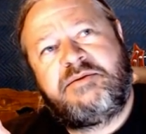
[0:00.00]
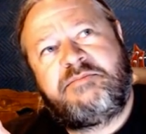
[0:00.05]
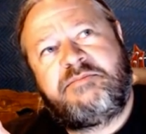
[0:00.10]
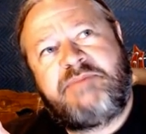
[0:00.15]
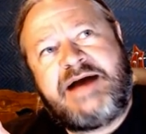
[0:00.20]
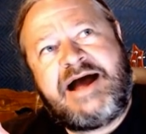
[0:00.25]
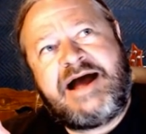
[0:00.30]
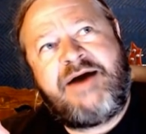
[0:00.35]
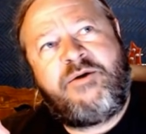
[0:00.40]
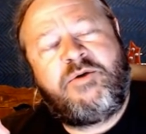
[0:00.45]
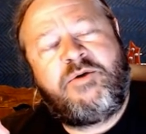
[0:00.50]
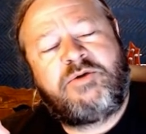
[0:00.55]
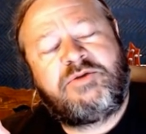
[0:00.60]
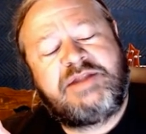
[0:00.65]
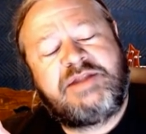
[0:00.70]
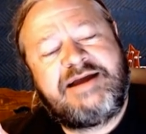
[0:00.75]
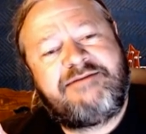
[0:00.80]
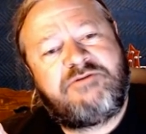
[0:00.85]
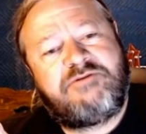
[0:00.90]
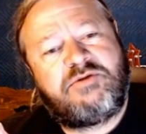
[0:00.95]
power
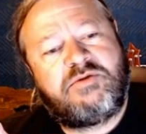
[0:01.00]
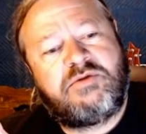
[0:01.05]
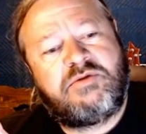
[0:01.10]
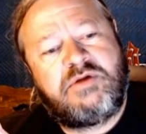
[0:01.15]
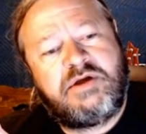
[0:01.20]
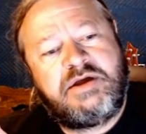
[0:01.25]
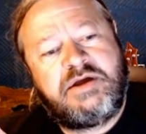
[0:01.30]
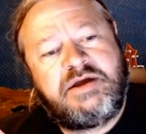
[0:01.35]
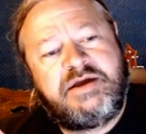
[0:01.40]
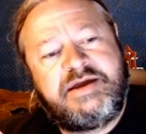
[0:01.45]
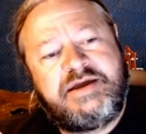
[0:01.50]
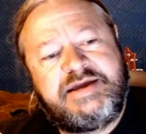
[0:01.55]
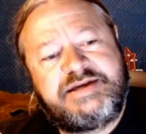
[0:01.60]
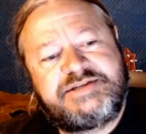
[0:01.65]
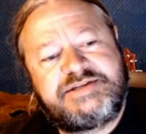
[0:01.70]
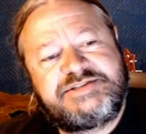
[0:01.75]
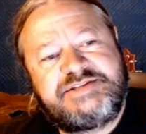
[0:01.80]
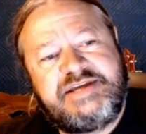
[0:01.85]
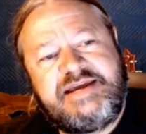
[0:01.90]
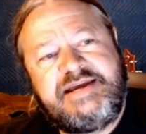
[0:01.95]
level
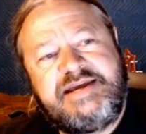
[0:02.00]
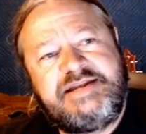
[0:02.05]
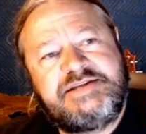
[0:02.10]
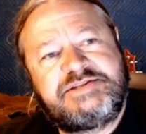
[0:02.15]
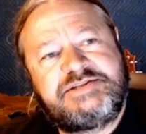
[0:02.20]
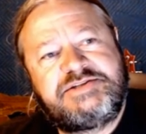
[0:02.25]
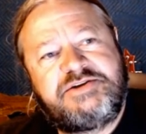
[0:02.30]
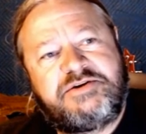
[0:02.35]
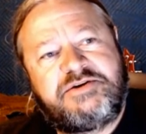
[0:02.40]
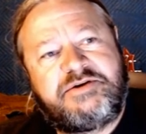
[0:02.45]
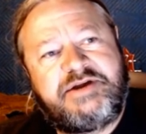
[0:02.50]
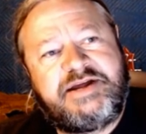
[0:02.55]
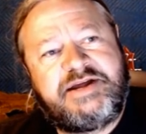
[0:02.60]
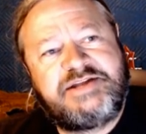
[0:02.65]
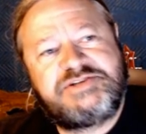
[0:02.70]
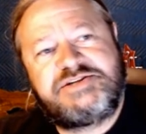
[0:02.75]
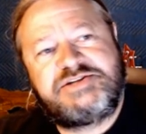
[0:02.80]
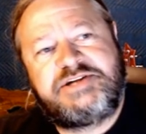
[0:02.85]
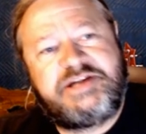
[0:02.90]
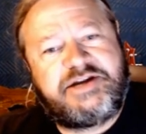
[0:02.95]
exceeds your
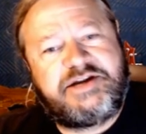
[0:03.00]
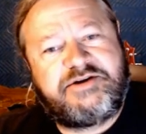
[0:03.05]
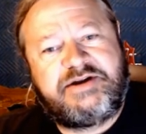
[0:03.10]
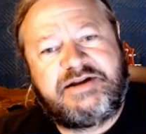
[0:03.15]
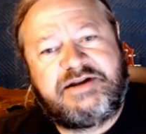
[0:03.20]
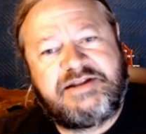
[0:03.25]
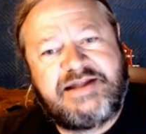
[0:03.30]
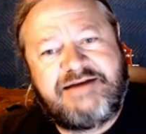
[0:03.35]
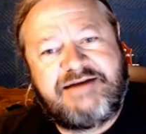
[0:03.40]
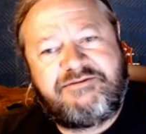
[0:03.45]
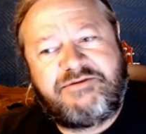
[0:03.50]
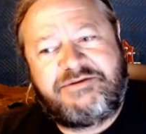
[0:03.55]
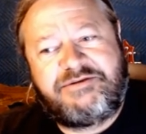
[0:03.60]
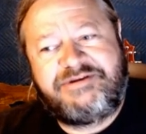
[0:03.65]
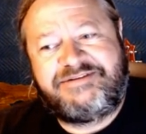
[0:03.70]
engineering level